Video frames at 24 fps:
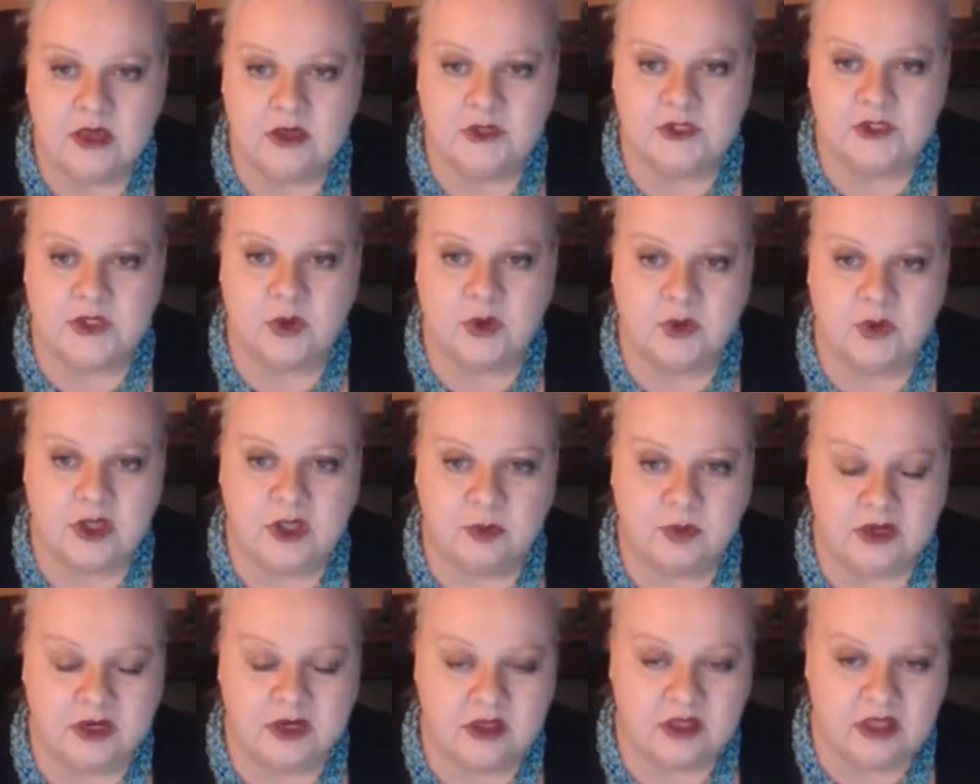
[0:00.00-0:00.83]
So when
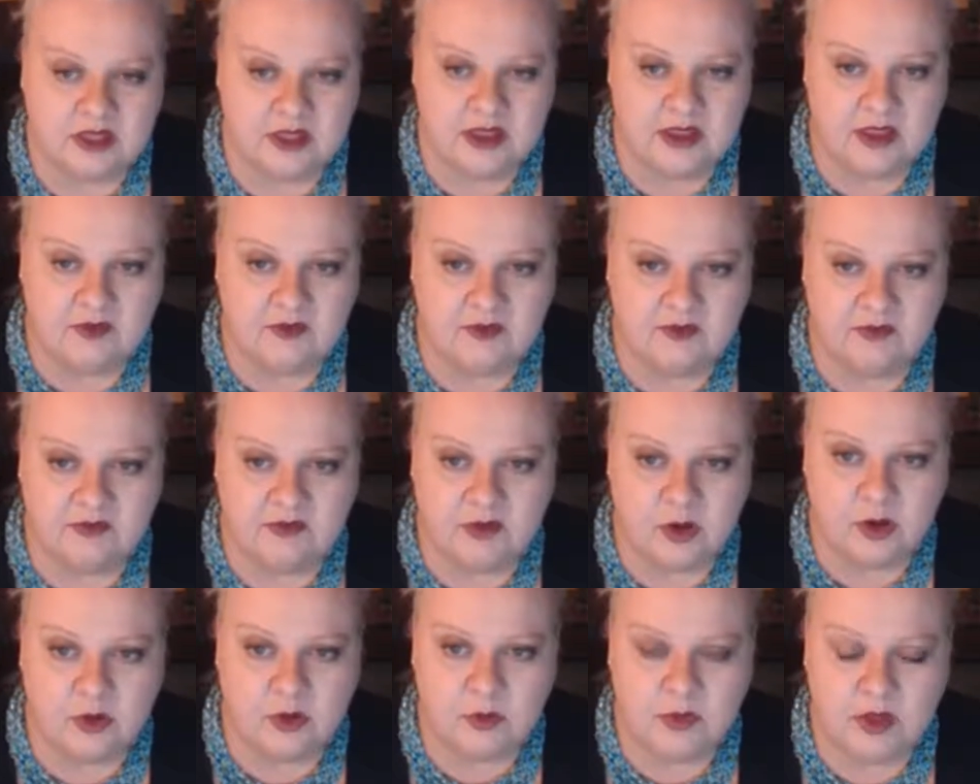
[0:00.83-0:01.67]
you put a thin
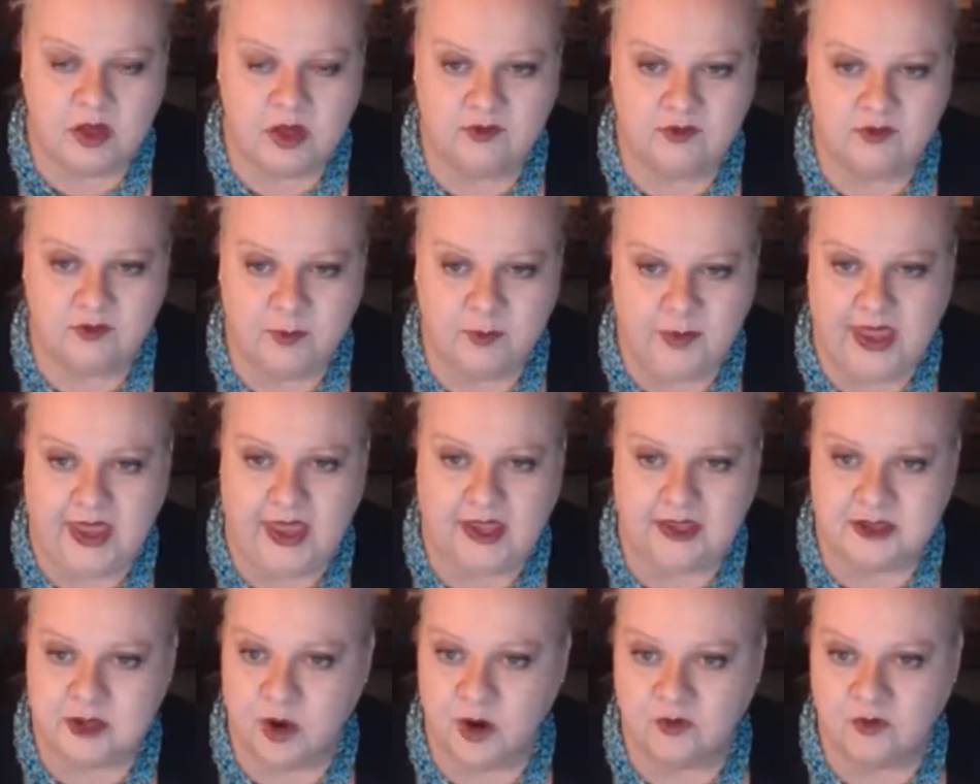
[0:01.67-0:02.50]
film of
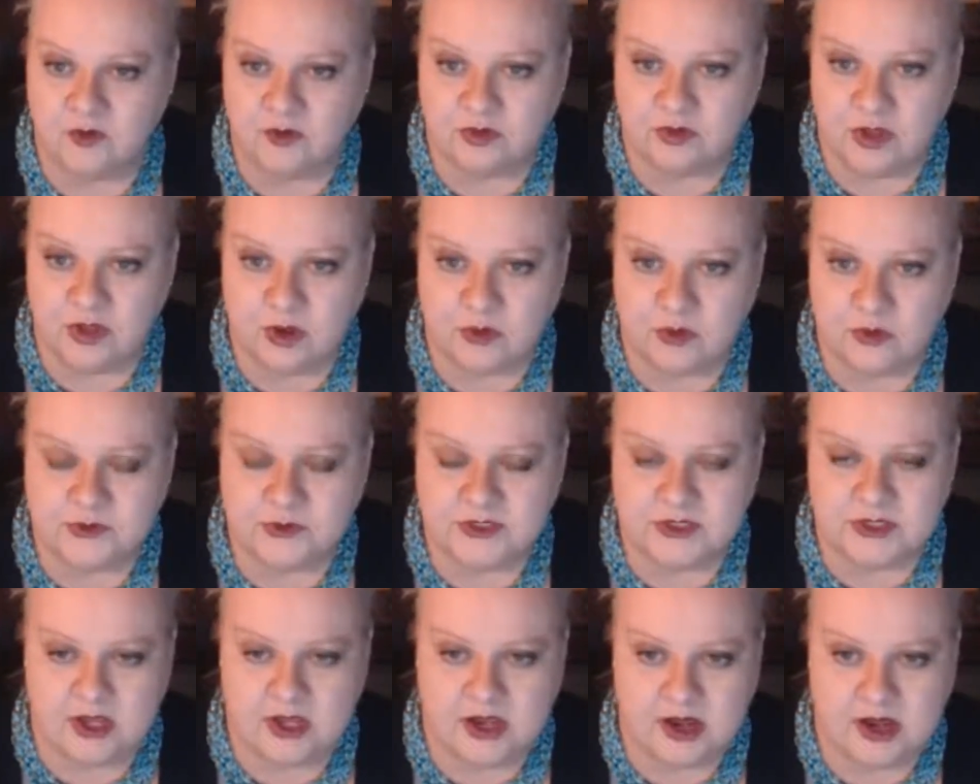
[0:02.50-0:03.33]
paint over
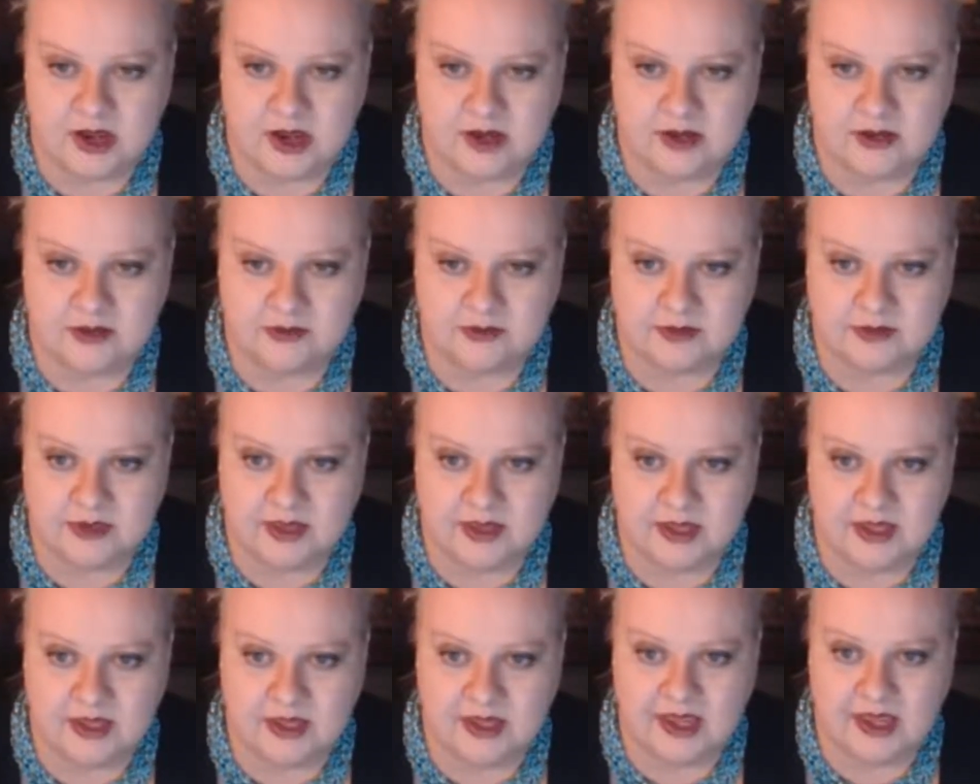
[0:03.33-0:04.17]
those,
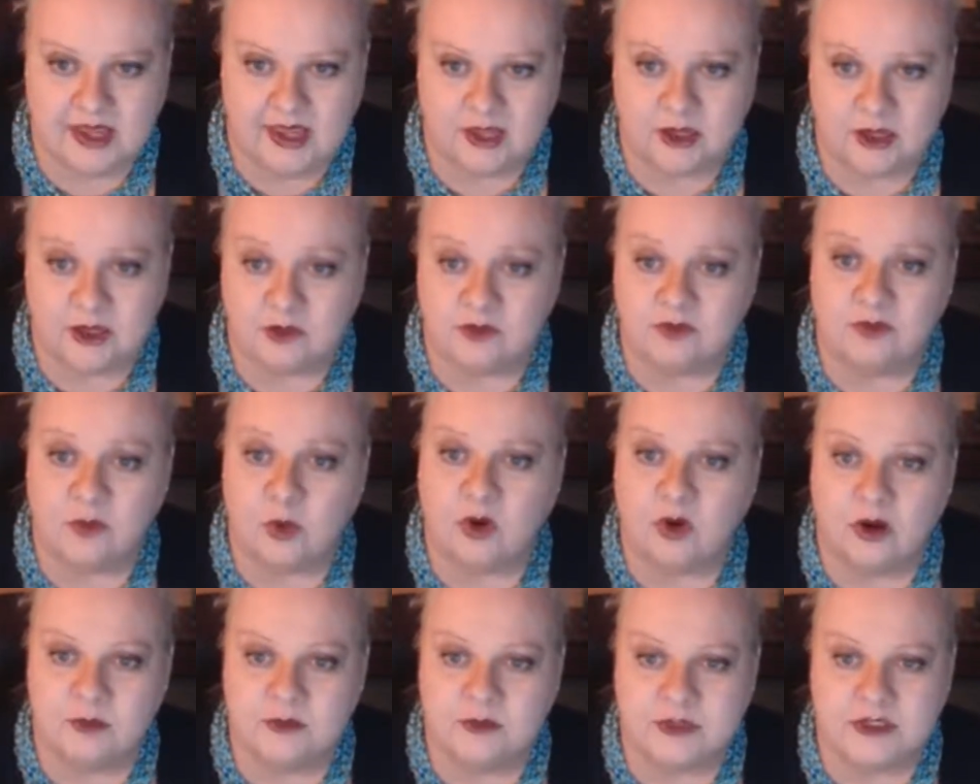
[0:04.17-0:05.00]
it can
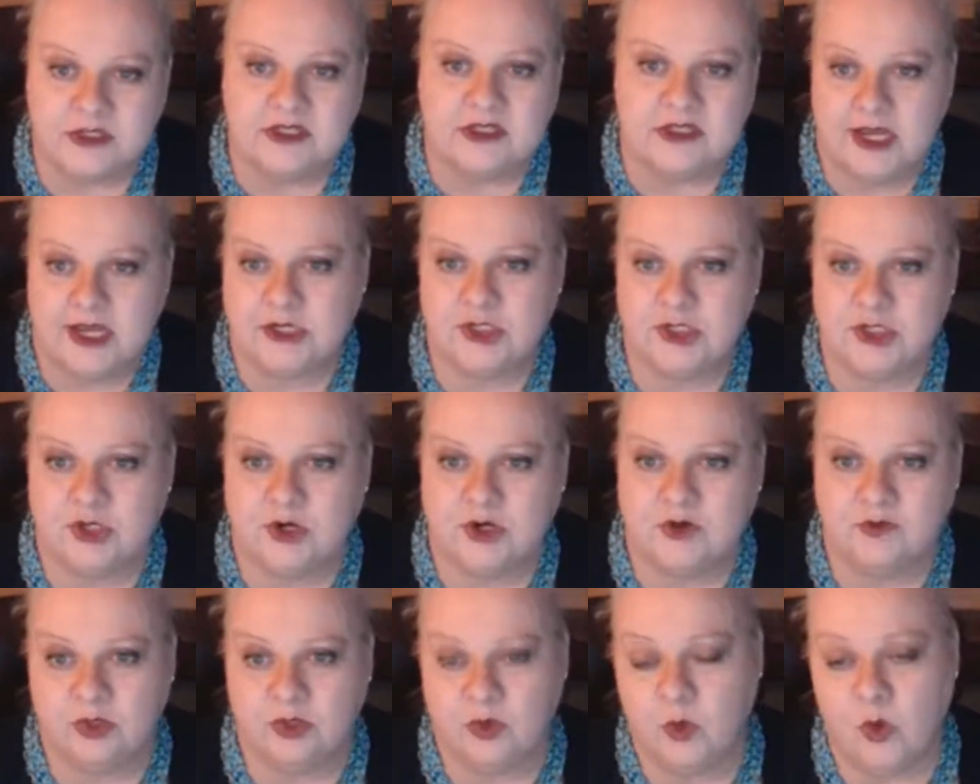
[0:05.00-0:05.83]
conform to the texture
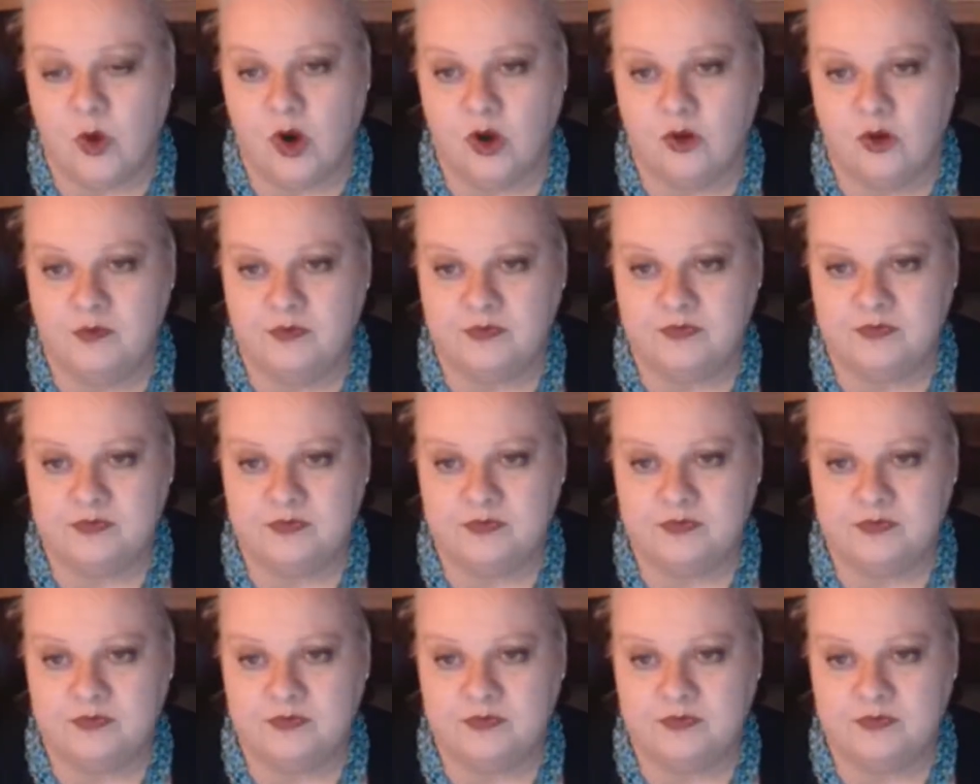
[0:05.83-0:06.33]
of the wall.